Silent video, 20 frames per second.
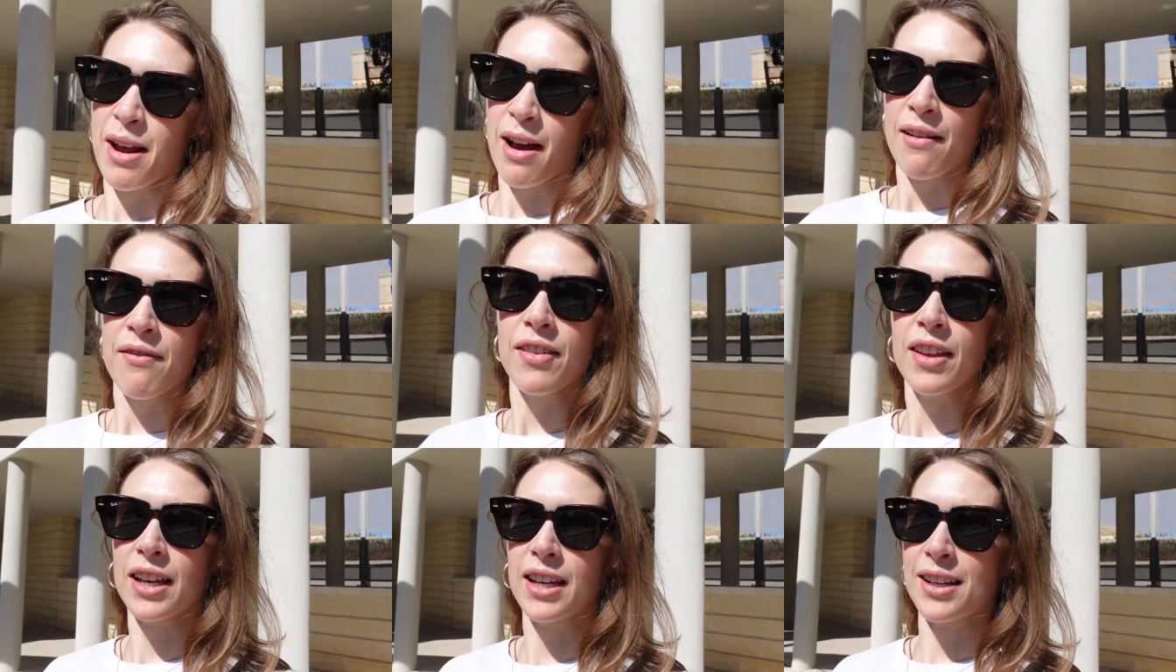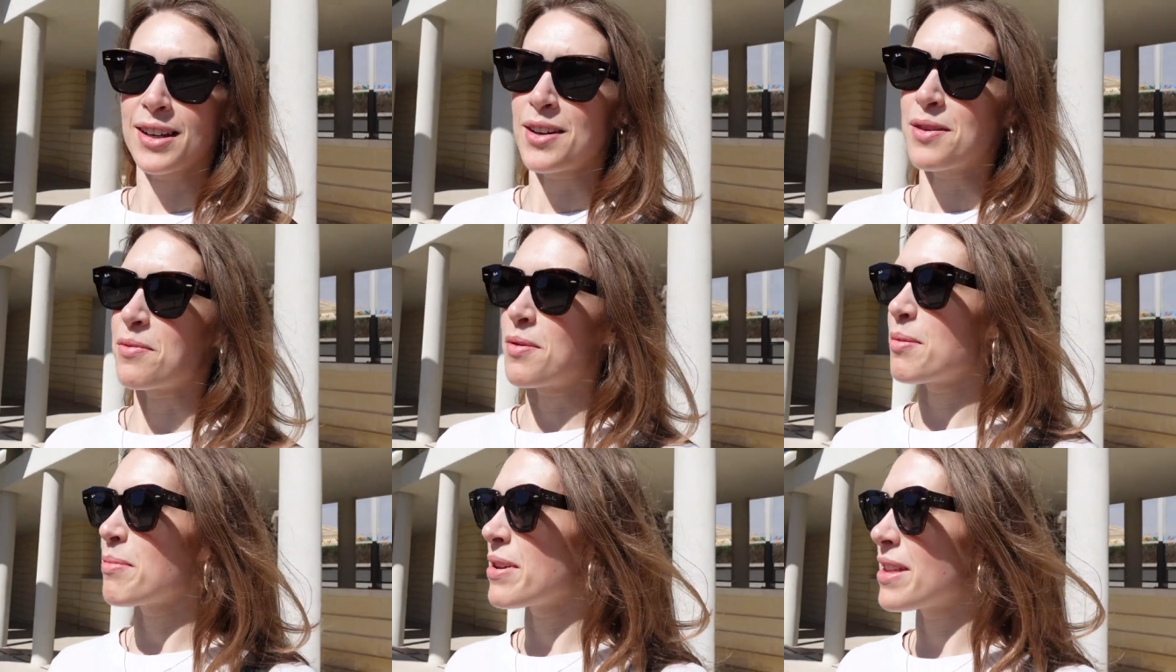now I feel like a new
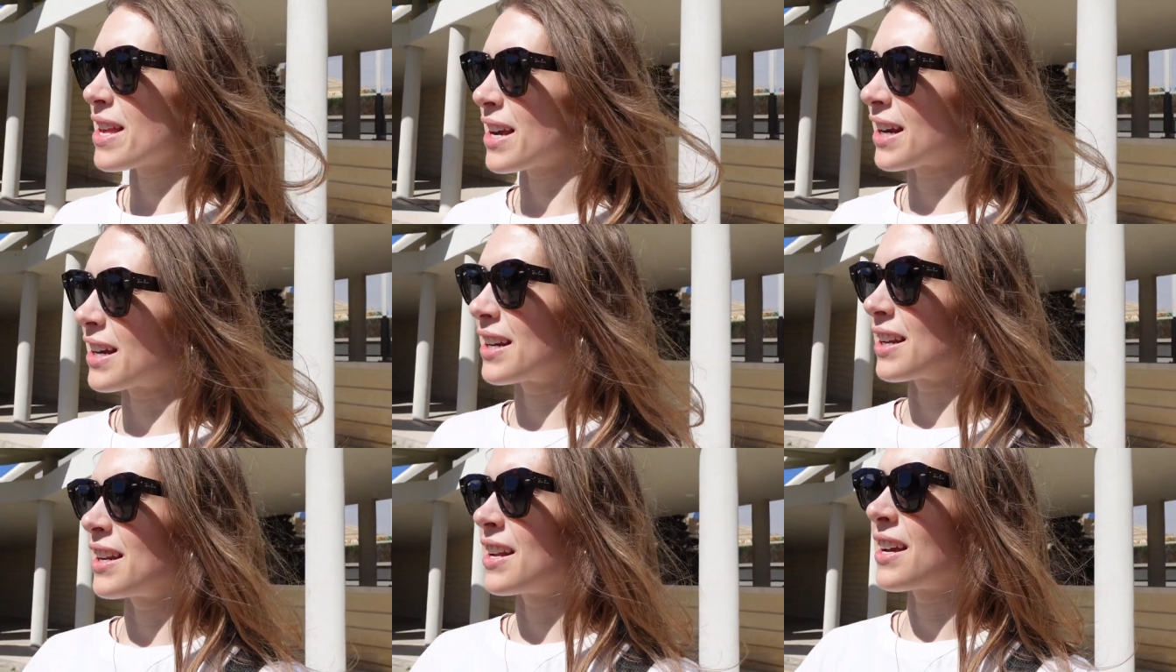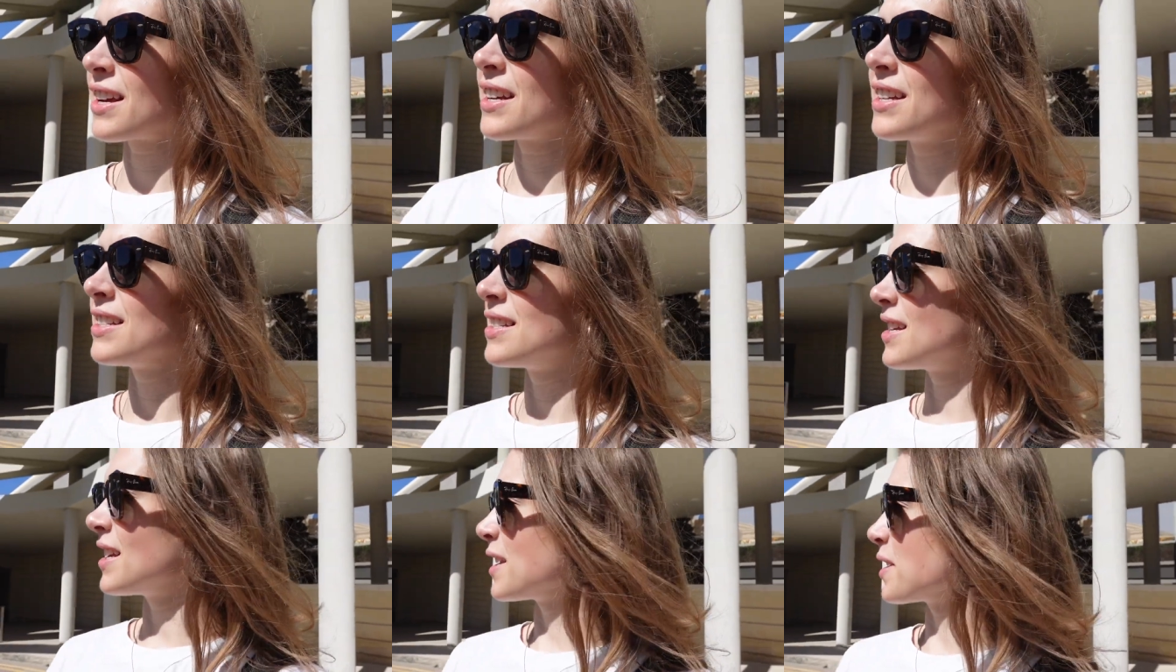woman that can
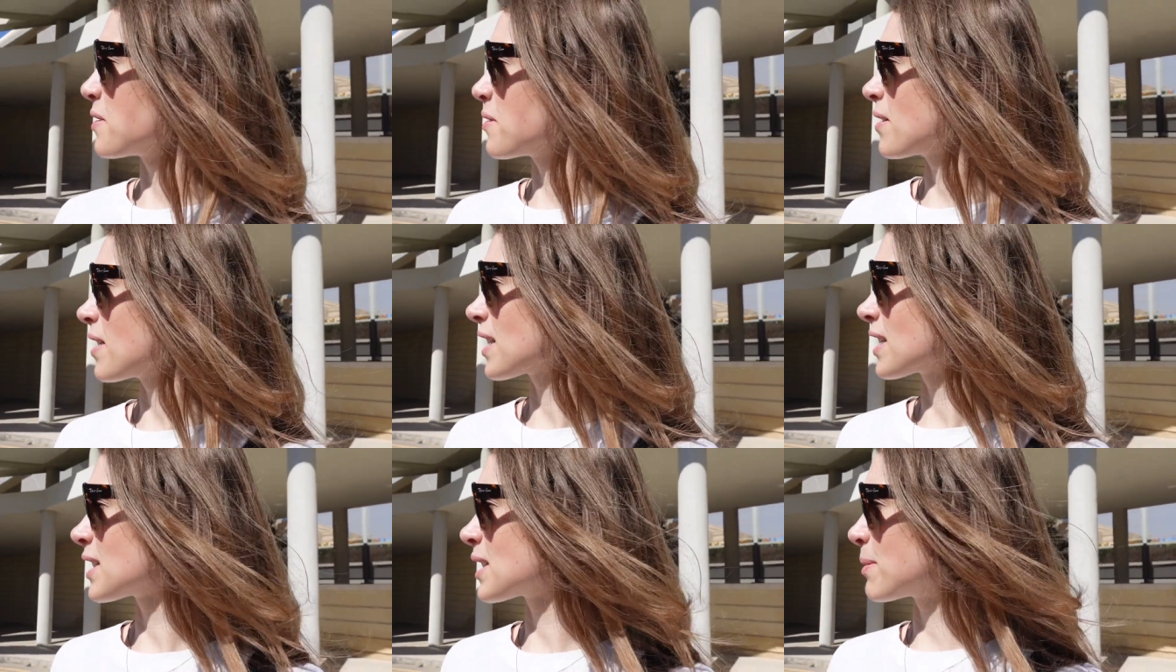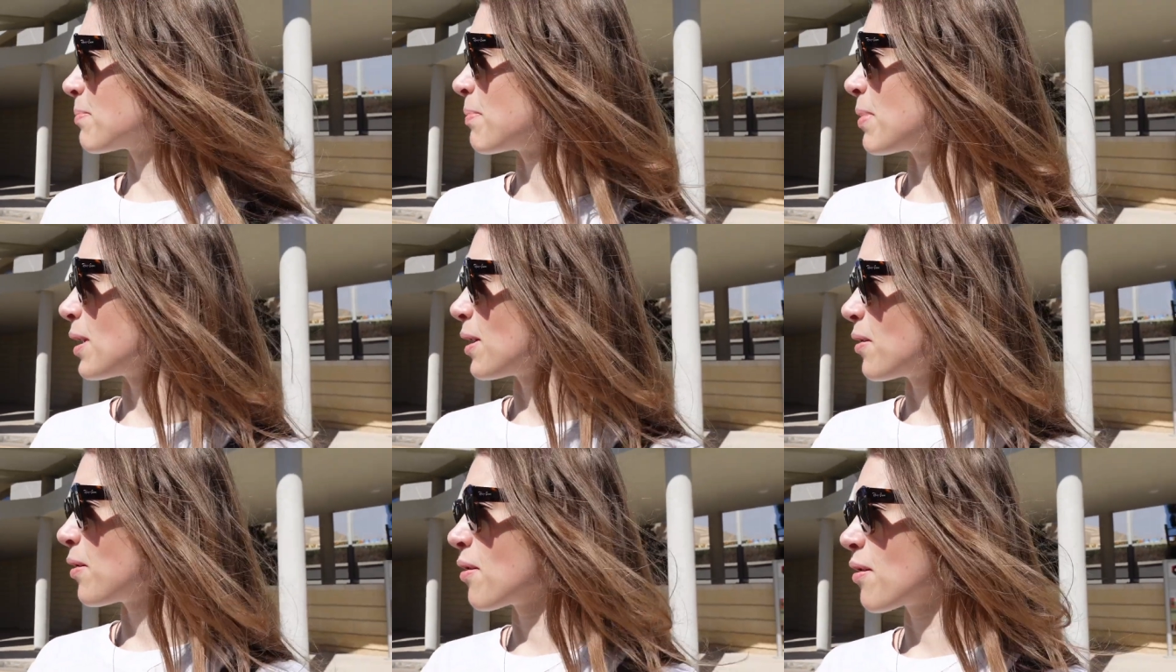continue
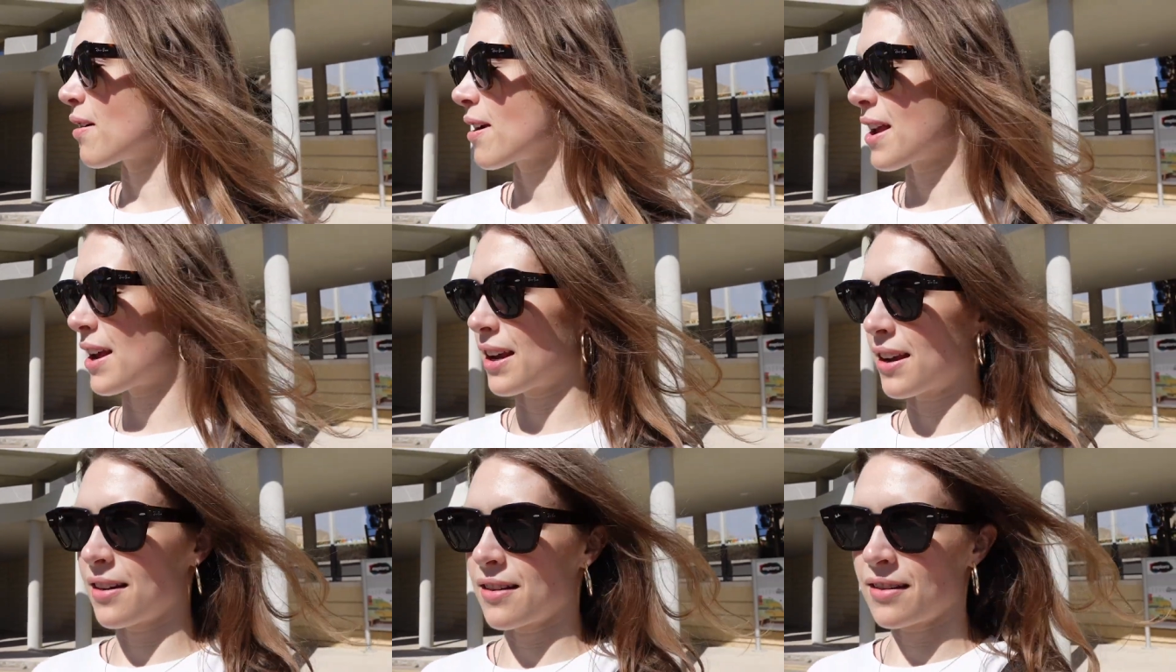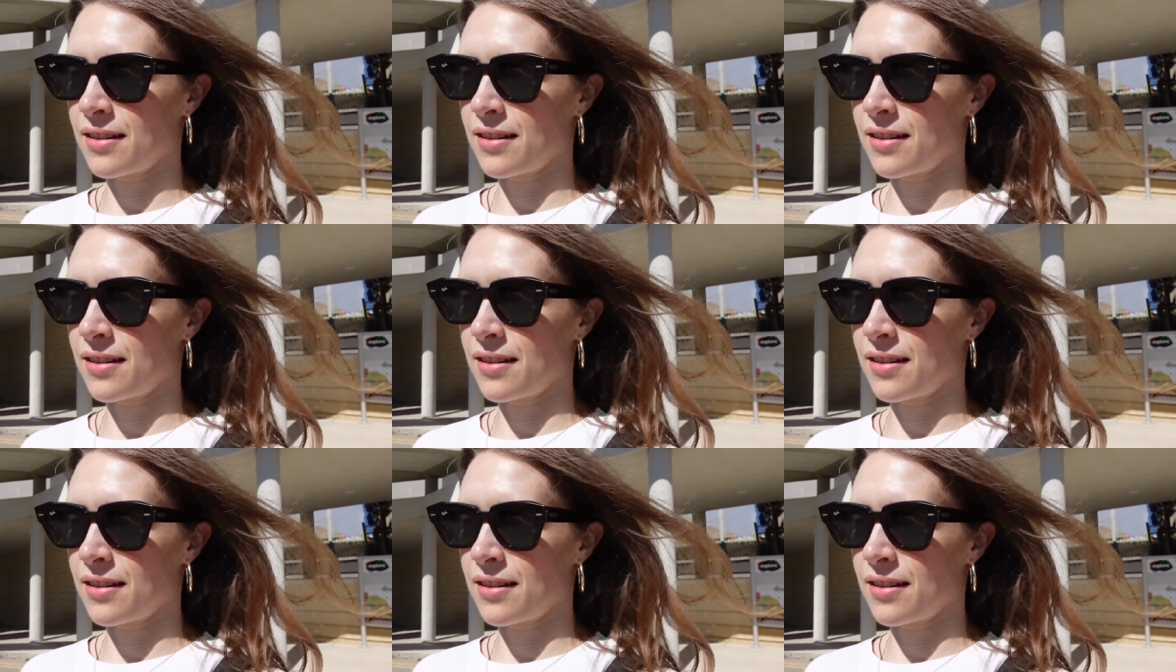exploring